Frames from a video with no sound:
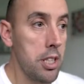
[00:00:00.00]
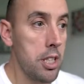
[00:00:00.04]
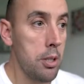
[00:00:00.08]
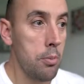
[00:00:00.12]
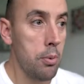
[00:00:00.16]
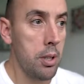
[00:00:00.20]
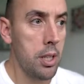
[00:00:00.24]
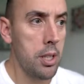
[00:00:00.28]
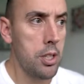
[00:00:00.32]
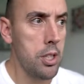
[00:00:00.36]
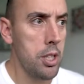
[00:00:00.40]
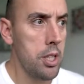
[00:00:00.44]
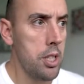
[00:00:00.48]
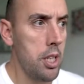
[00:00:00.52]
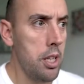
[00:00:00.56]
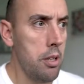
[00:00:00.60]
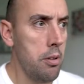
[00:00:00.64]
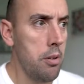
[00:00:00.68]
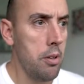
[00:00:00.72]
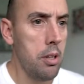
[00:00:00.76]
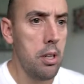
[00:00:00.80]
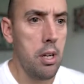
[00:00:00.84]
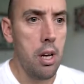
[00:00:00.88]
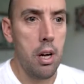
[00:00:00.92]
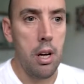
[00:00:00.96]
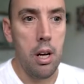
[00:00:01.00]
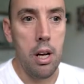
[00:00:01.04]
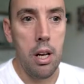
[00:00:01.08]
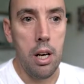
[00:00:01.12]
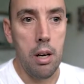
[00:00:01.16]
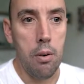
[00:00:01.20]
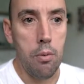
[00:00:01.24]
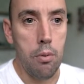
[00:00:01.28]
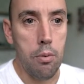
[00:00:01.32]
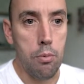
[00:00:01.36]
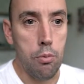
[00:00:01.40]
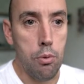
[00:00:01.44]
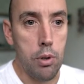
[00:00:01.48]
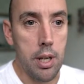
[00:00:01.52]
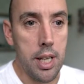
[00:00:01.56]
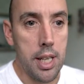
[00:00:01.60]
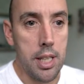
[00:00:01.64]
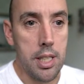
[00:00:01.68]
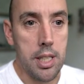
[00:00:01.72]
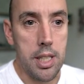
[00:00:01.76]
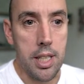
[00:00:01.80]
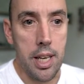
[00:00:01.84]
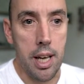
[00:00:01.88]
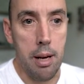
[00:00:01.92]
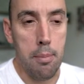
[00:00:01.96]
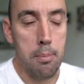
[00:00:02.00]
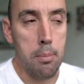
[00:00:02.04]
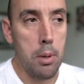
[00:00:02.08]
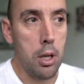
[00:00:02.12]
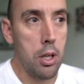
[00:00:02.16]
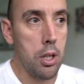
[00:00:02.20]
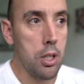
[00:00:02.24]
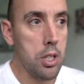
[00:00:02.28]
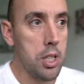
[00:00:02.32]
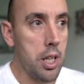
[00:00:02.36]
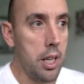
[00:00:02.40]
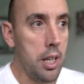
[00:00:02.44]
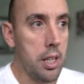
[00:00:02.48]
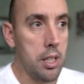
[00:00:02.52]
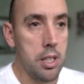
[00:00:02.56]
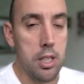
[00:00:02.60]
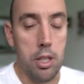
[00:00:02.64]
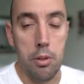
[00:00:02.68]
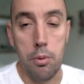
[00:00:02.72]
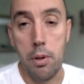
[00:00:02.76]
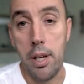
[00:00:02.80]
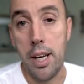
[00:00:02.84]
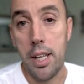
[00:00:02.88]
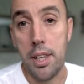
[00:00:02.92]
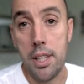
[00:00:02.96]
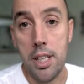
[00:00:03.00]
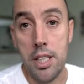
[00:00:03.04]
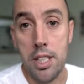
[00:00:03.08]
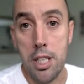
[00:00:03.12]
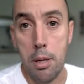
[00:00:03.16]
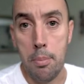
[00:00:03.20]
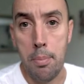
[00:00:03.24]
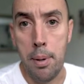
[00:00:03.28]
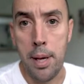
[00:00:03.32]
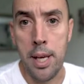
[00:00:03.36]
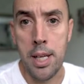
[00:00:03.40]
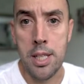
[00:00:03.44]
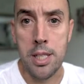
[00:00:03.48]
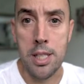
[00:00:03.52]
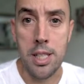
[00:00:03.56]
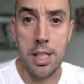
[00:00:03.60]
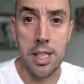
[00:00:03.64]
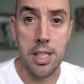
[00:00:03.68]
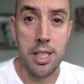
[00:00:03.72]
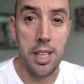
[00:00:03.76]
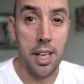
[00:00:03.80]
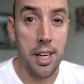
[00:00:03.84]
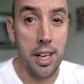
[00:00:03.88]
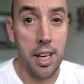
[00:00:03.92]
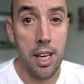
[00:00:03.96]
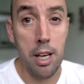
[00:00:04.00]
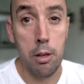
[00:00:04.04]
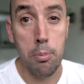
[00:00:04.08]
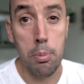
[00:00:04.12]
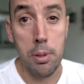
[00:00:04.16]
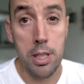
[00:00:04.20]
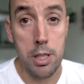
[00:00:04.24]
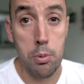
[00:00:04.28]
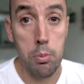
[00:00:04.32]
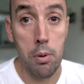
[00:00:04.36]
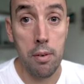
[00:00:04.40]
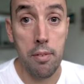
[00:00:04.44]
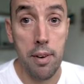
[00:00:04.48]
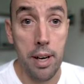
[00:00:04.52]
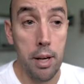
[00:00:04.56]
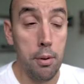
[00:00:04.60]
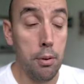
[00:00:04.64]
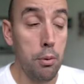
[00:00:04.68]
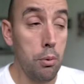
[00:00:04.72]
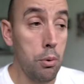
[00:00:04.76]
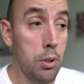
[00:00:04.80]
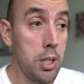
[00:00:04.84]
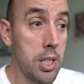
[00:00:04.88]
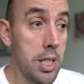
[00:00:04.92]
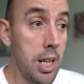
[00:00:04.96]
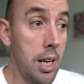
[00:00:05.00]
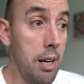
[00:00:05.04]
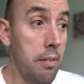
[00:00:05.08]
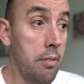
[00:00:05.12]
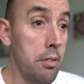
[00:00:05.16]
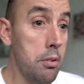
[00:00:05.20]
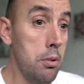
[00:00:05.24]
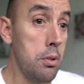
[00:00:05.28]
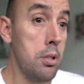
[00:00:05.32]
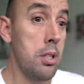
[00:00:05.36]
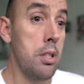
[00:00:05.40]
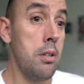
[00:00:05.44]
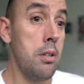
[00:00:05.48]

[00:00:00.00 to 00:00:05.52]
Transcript: So we're just going to raise that masking until that disappears, and it's going to help us with our noise levels.